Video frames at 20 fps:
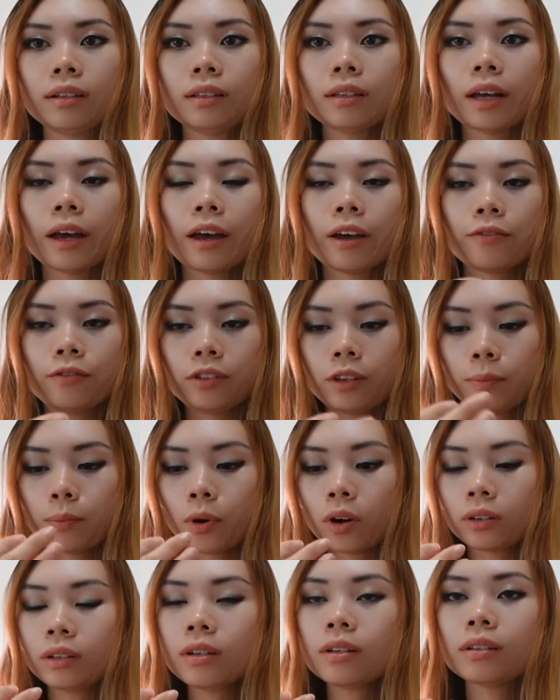I have
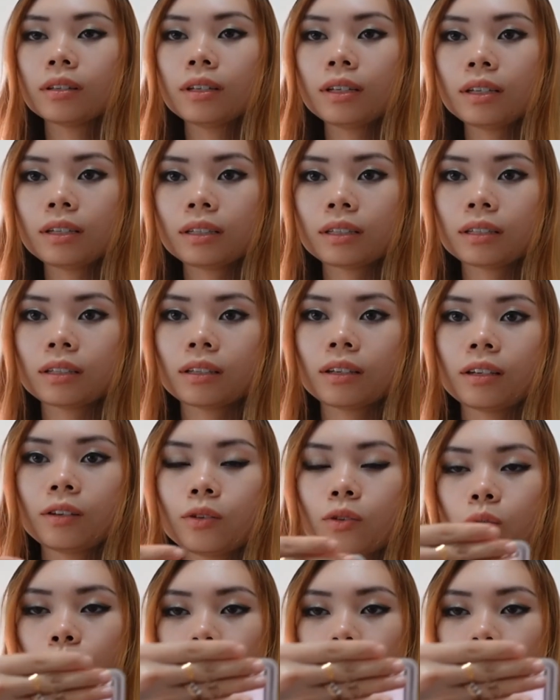deposited this into